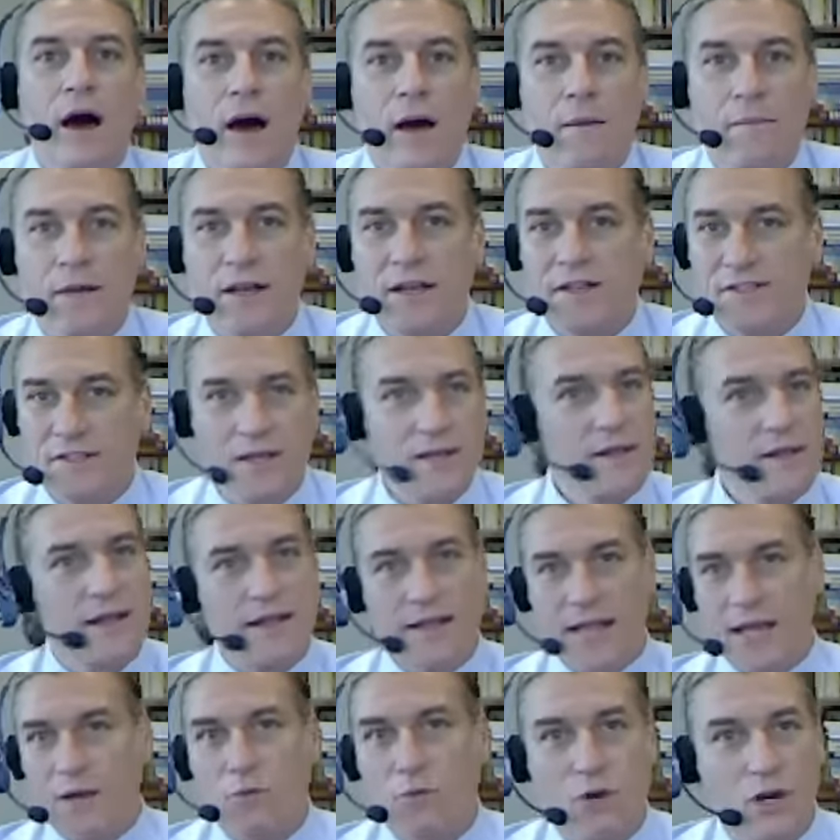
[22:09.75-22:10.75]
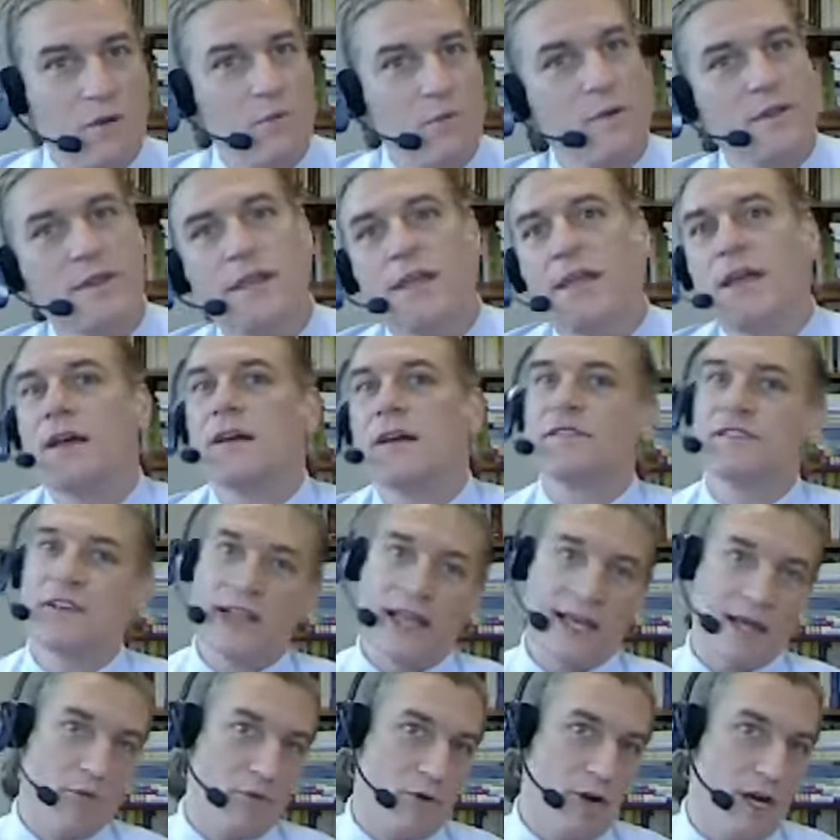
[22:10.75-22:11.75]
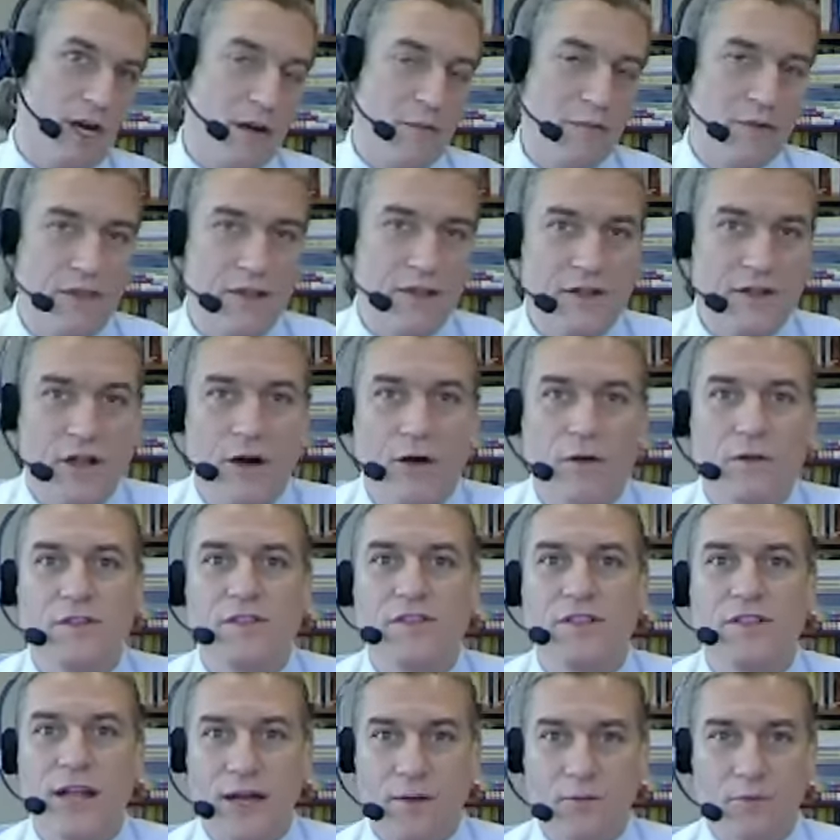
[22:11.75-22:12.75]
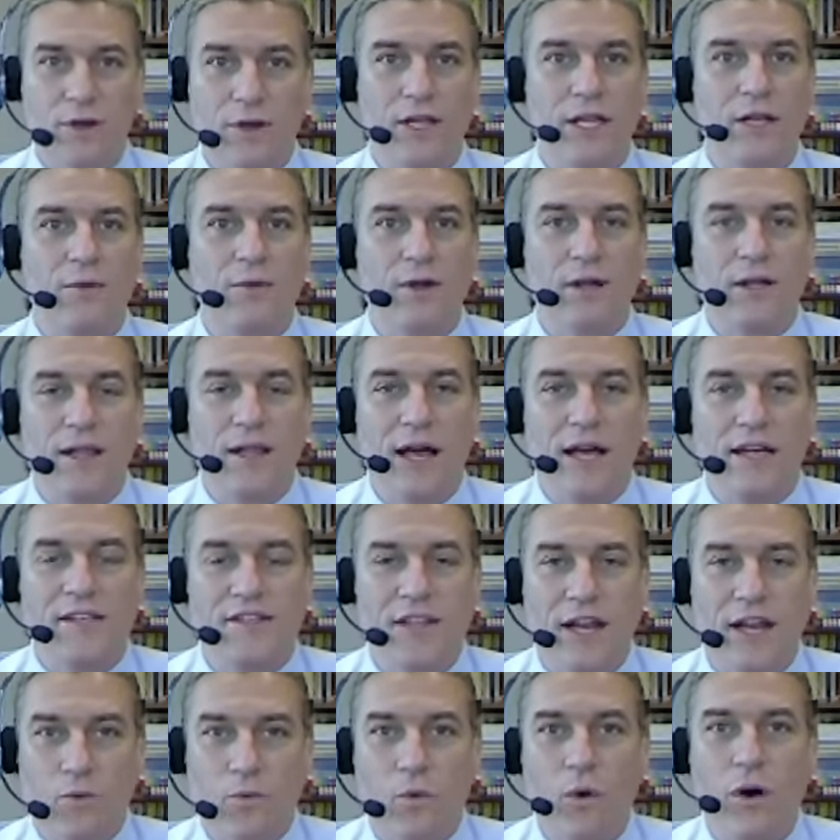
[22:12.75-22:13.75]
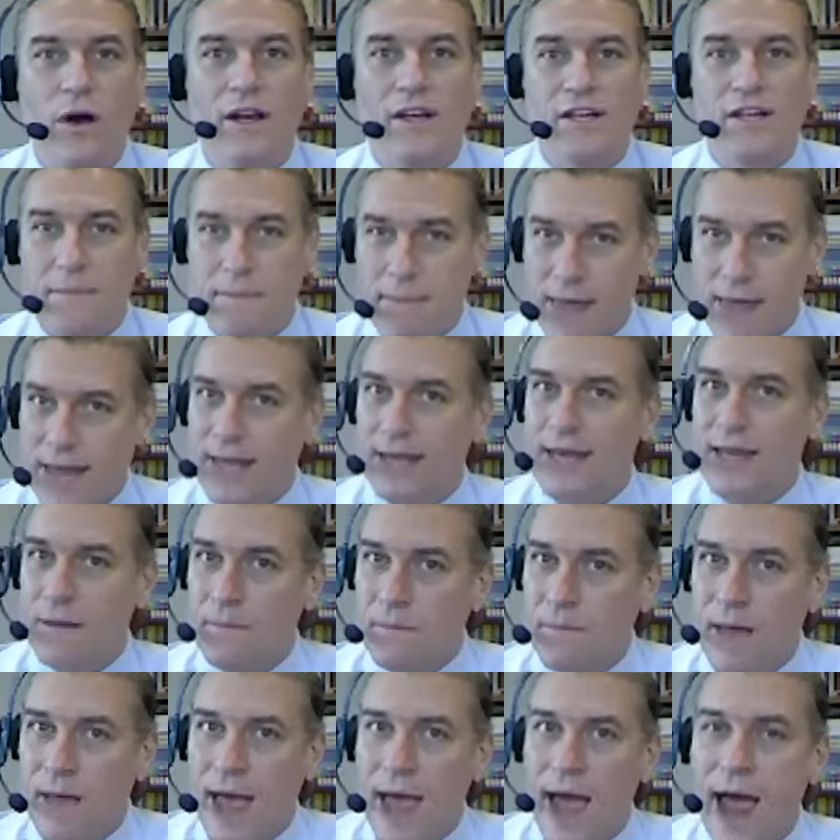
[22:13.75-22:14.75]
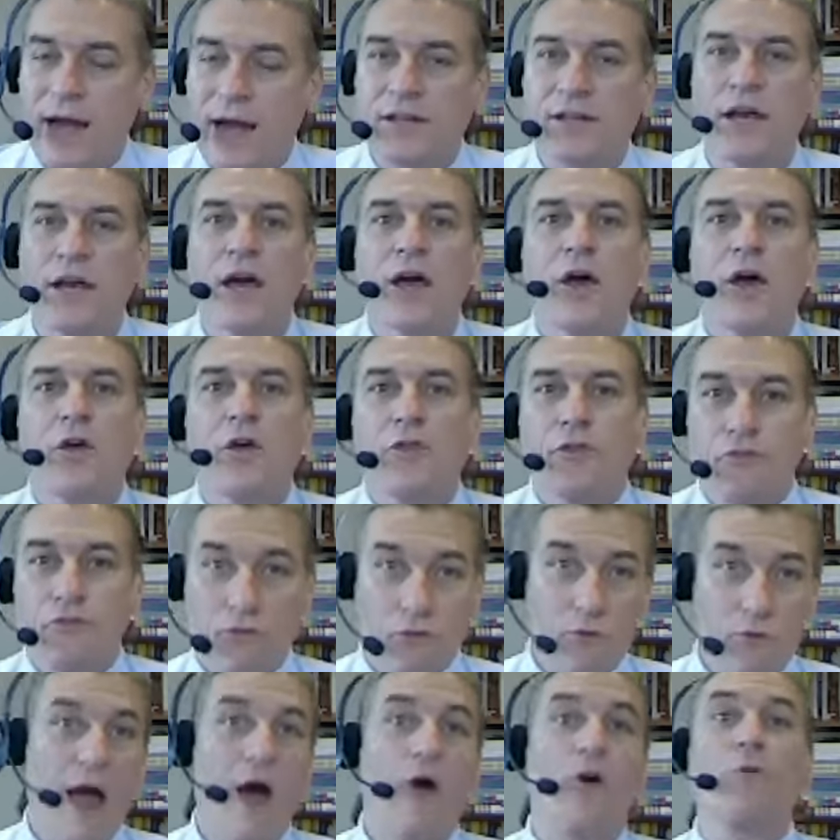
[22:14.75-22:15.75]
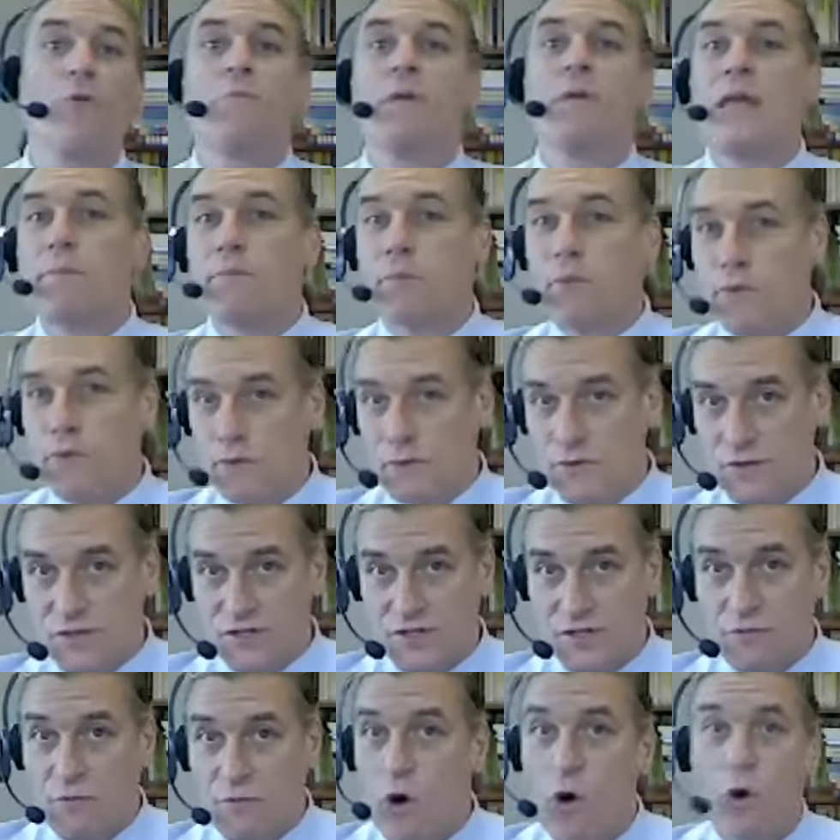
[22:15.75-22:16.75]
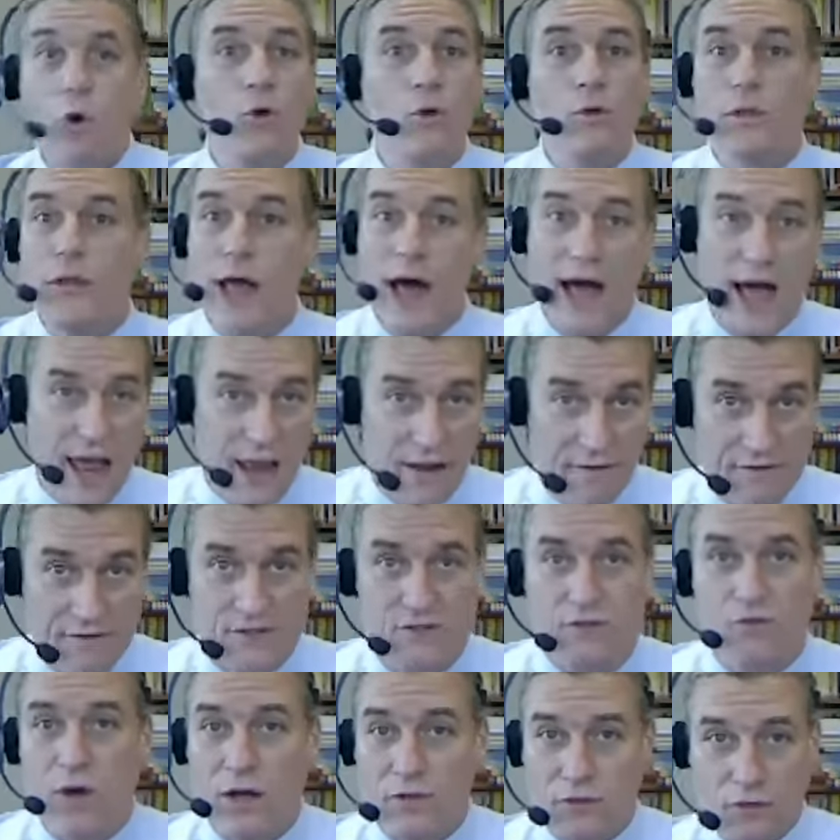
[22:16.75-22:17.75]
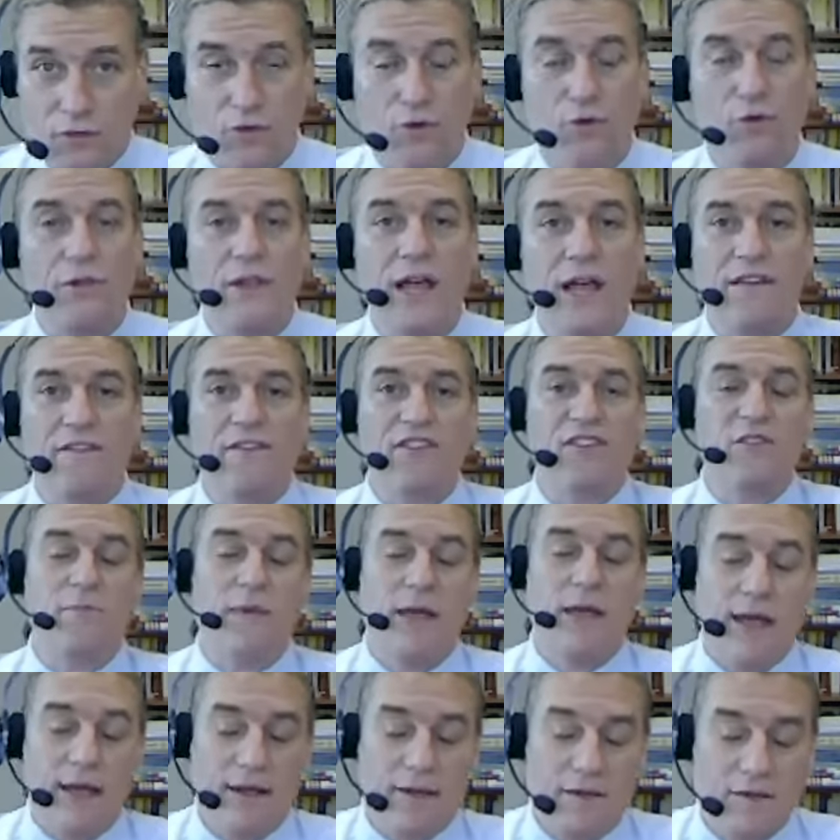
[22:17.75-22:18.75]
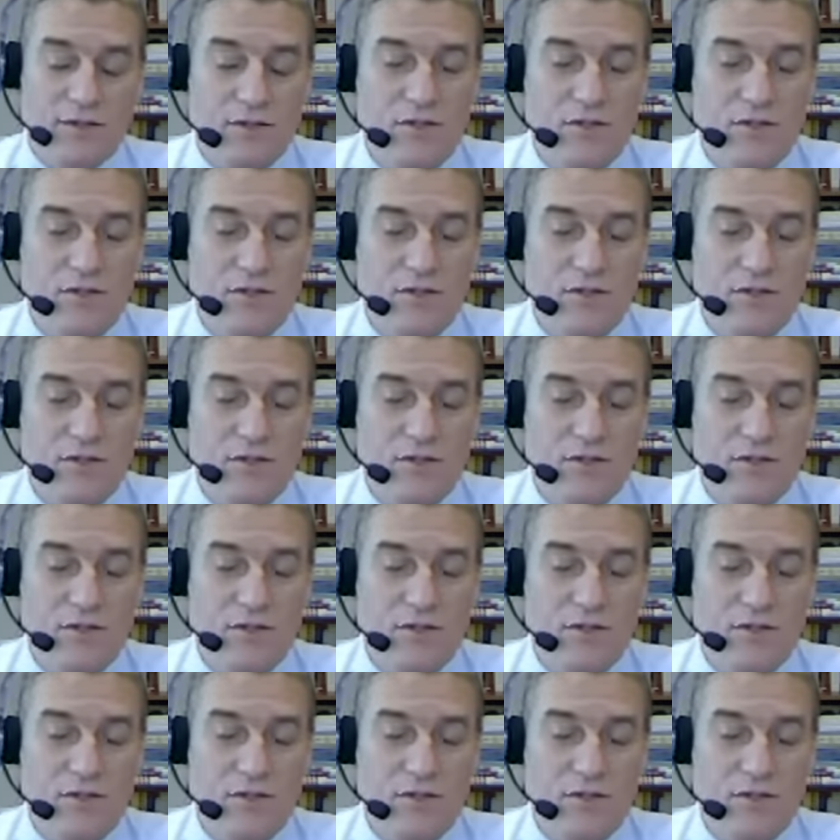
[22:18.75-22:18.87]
Because I like working with kids, I like working with adults, and I really realized that I wanted to make an impact throughout people's whole lives, throughout their whole lifespans.